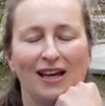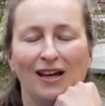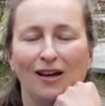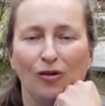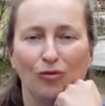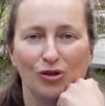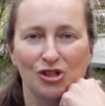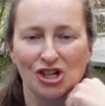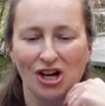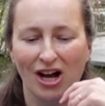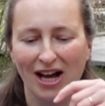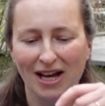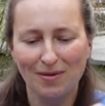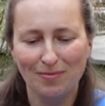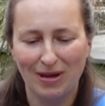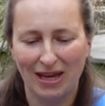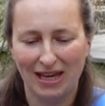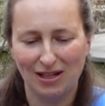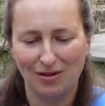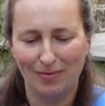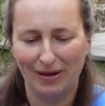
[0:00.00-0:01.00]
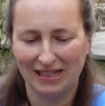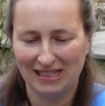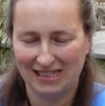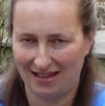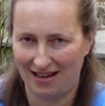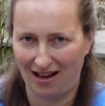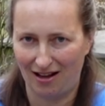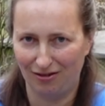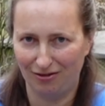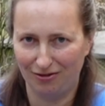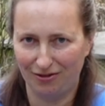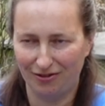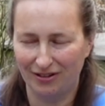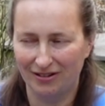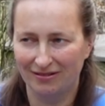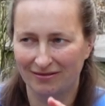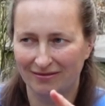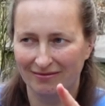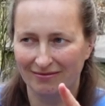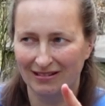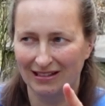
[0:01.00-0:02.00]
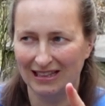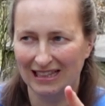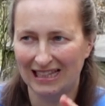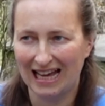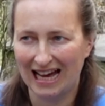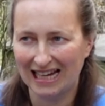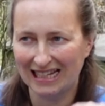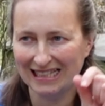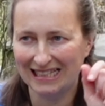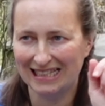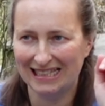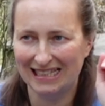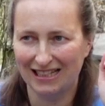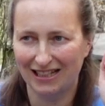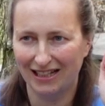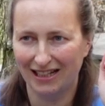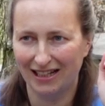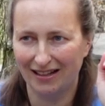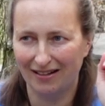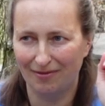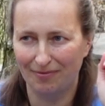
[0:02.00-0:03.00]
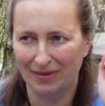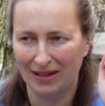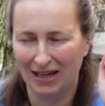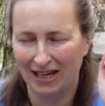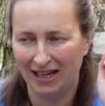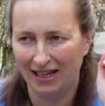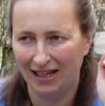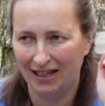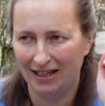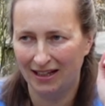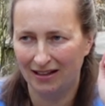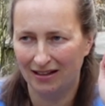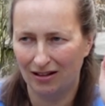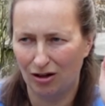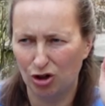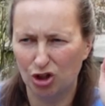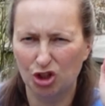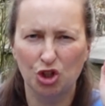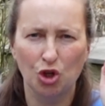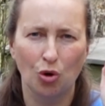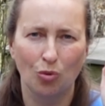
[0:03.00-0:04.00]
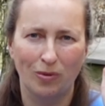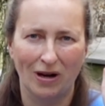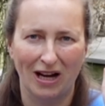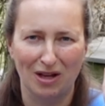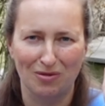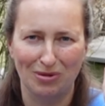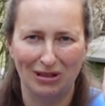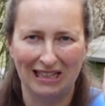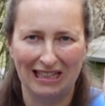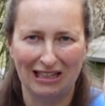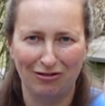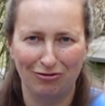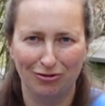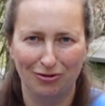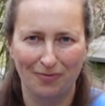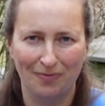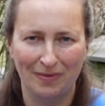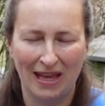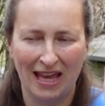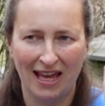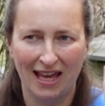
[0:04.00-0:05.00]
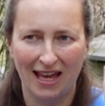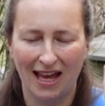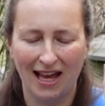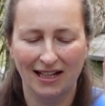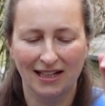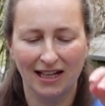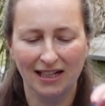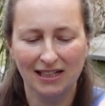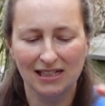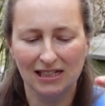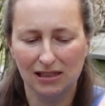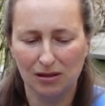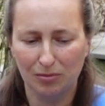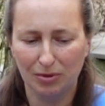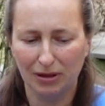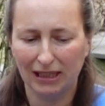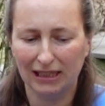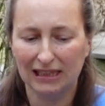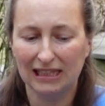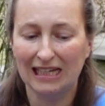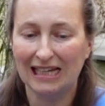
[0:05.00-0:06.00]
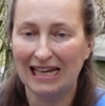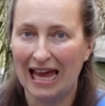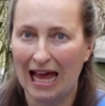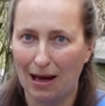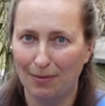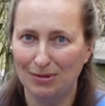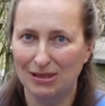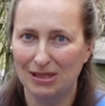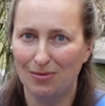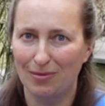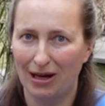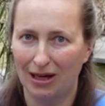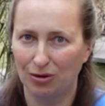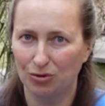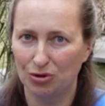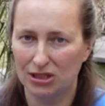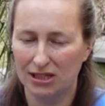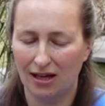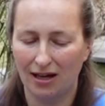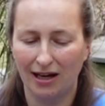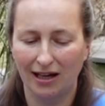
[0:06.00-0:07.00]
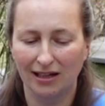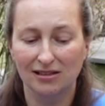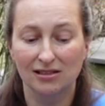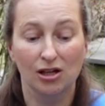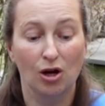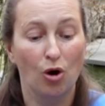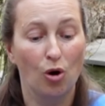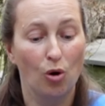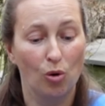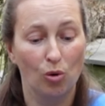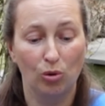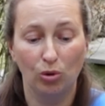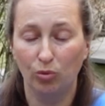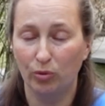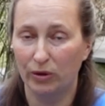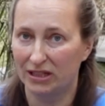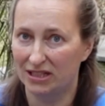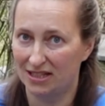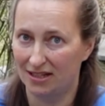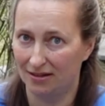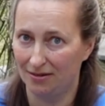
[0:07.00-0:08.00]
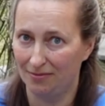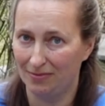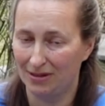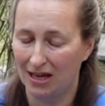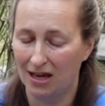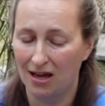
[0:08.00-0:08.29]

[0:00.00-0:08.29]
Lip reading: which I made myself last October, I believe. And I deliberately kept them outside the whole winter.